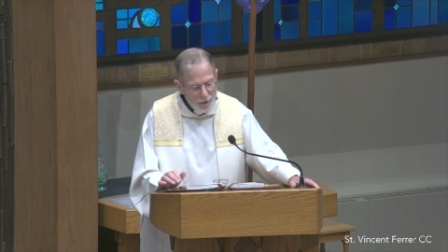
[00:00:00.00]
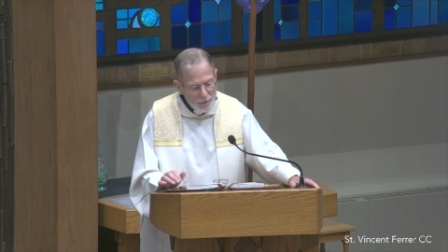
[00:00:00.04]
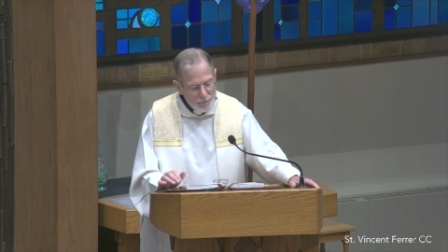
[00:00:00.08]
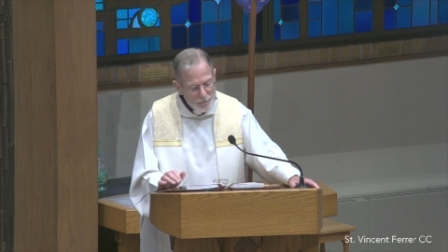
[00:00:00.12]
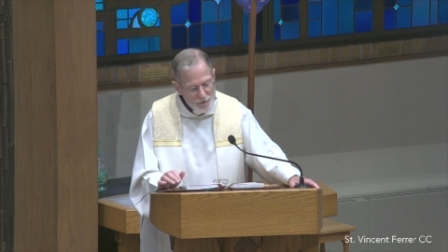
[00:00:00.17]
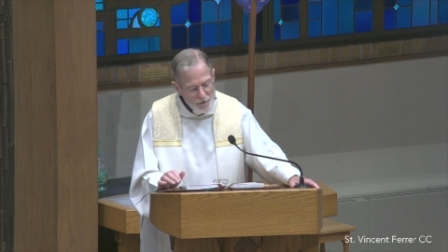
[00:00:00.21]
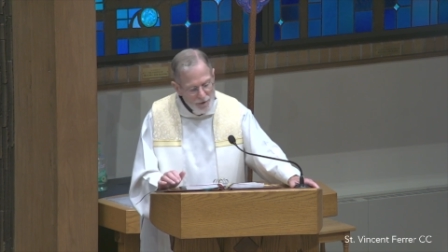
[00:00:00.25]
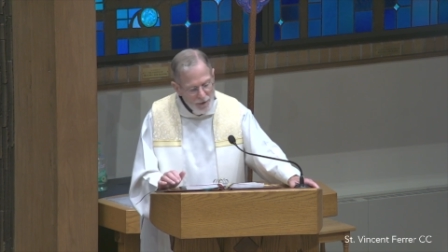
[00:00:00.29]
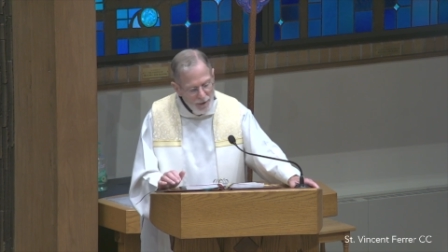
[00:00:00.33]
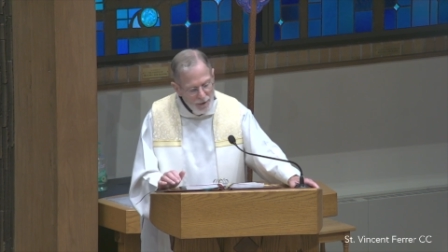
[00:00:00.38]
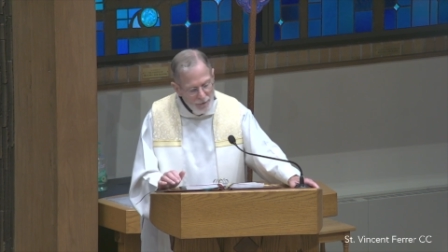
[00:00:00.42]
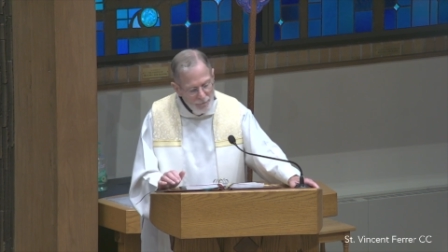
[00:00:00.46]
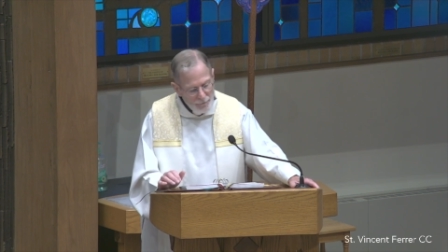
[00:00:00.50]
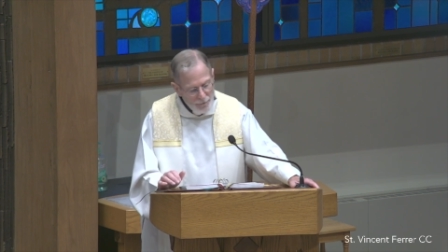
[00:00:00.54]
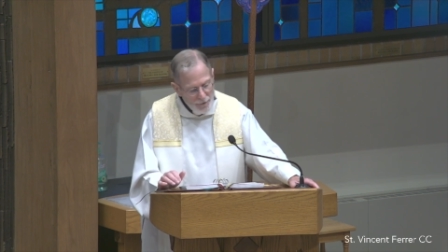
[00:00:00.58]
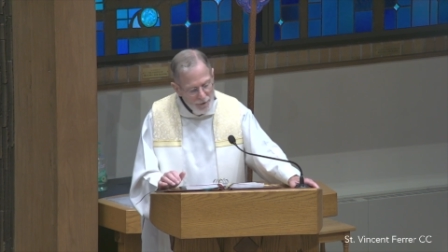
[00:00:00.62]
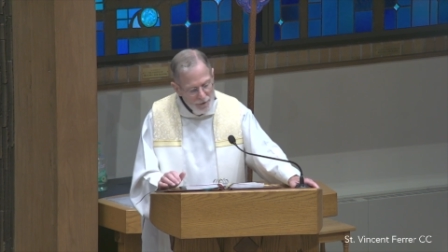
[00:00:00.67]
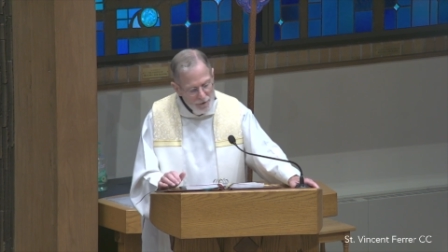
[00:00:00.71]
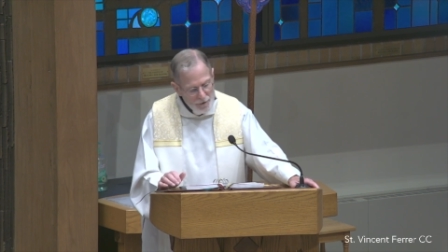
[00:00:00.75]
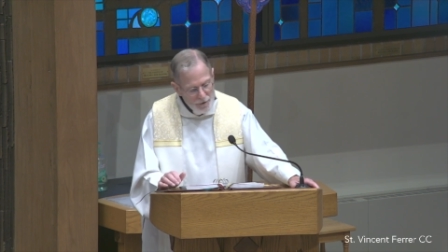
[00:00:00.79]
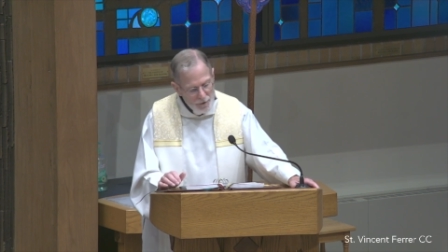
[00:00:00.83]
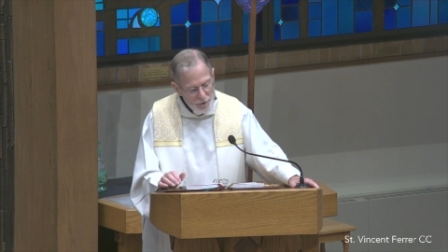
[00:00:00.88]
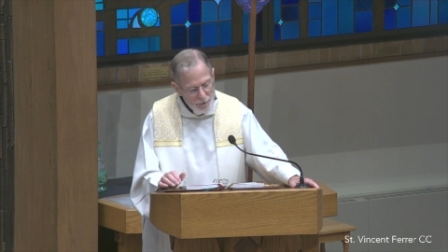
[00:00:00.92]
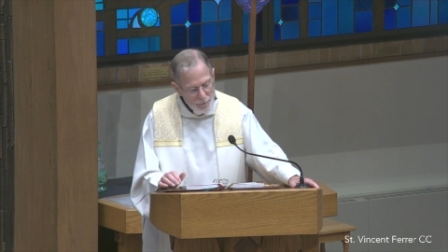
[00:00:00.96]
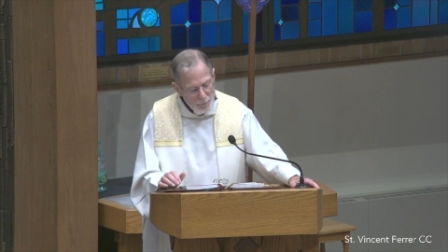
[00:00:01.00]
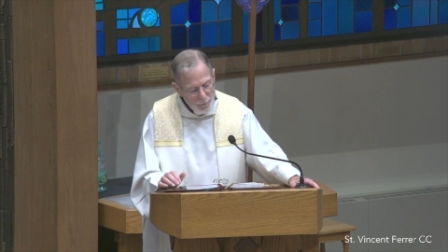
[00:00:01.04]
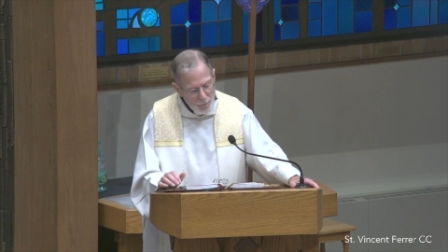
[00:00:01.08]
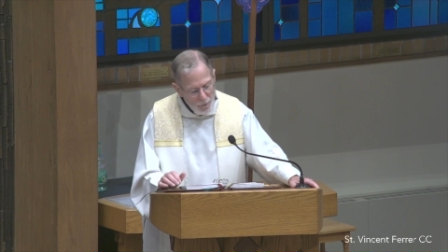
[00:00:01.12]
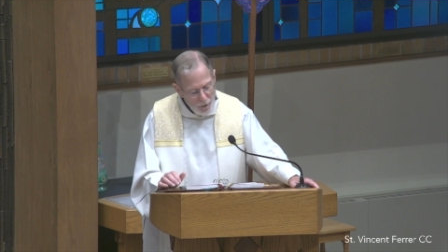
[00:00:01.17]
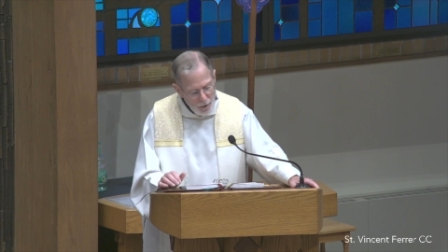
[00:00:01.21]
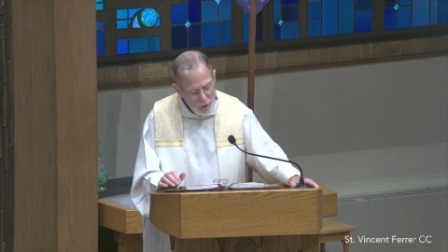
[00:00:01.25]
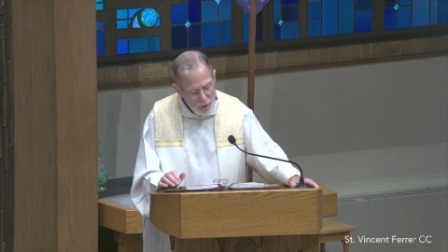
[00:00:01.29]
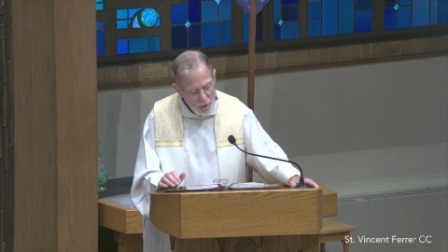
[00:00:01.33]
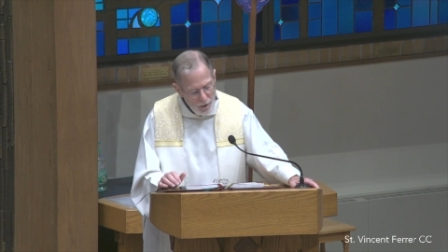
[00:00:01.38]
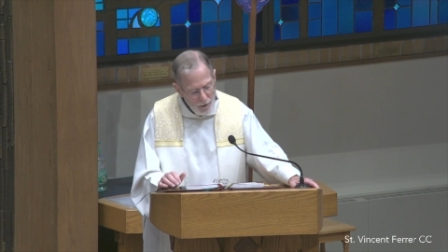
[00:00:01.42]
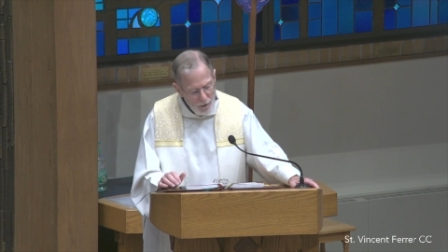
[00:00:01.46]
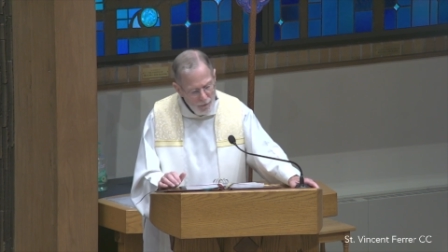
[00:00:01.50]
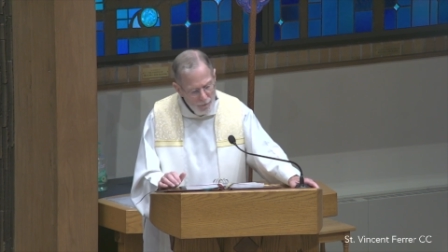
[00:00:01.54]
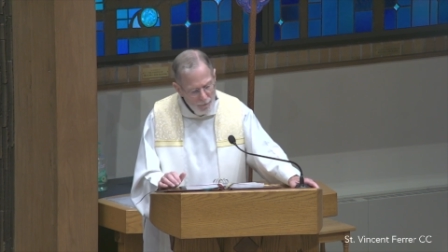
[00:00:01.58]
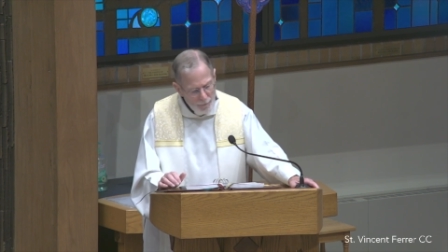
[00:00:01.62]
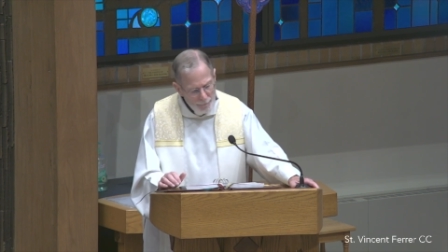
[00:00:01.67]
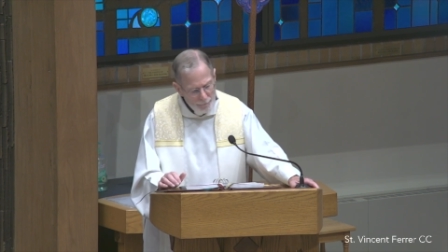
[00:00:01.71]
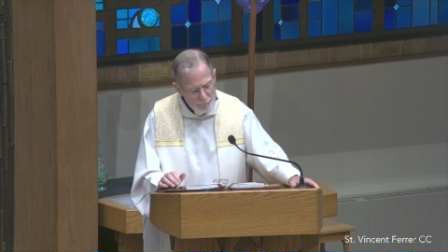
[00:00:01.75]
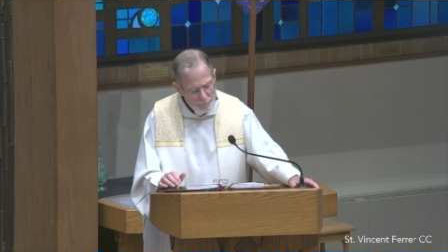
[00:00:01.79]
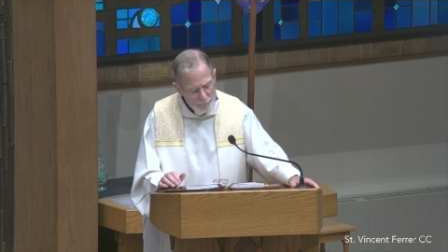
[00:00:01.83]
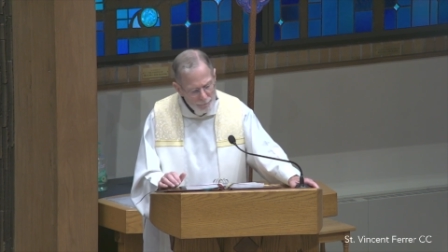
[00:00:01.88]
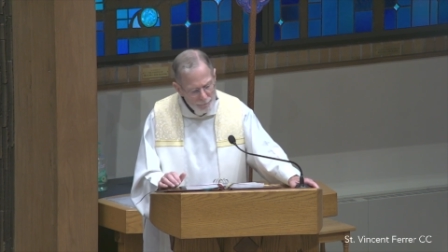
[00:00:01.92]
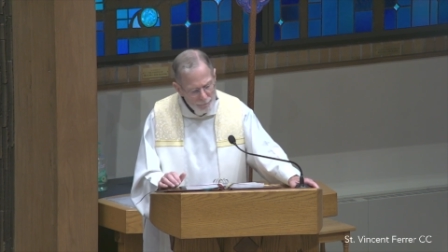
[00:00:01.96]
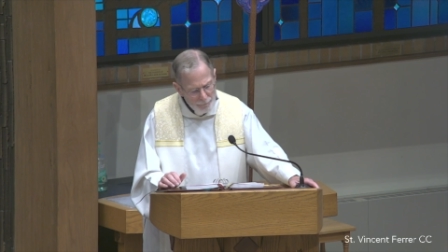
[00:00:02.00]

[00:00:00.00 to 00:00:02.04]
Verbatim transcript: of St. Vincent de Paul.